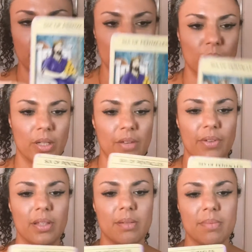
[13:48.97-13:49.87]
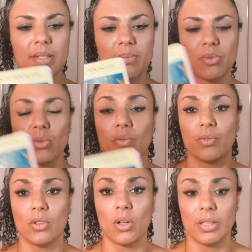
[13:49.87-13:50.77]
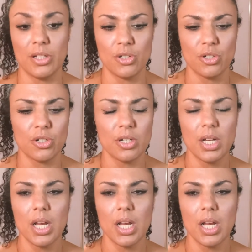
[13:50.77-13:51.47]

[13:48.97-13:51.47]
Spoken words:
You're giving them some sort of knowledge.